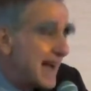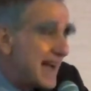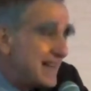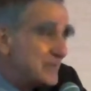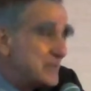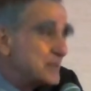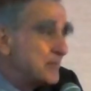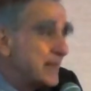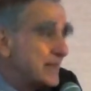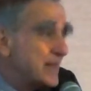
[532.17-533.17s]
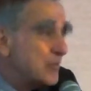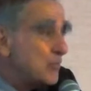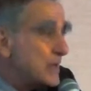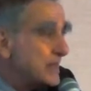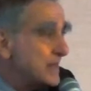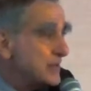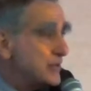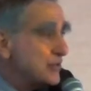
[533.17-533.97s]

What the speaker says: I had to explain that we in the